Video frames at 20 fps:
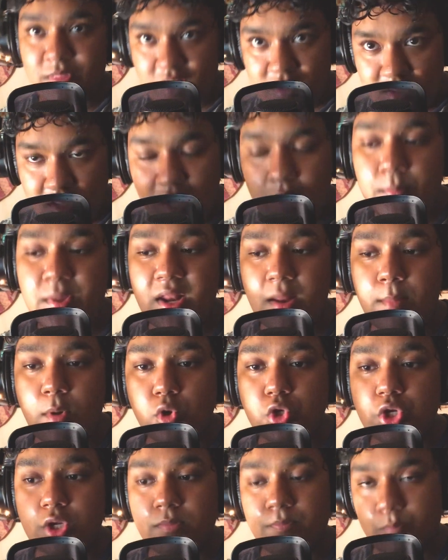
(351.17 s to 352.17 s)
is going to be an
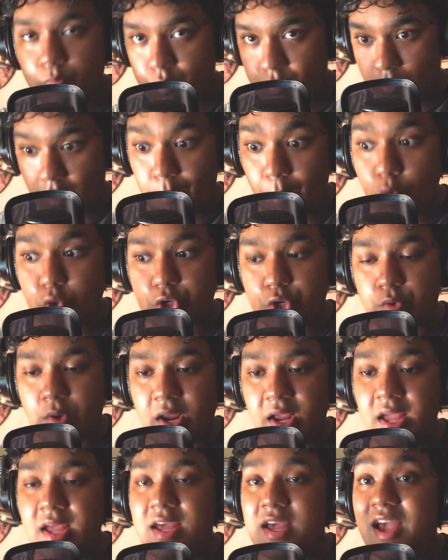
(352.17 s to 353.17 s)
emotion,
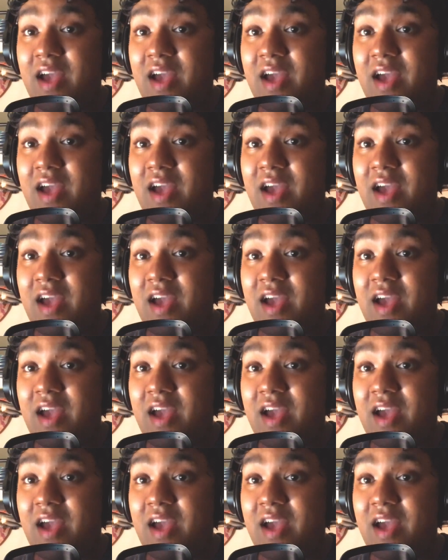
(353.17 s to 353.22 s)
right?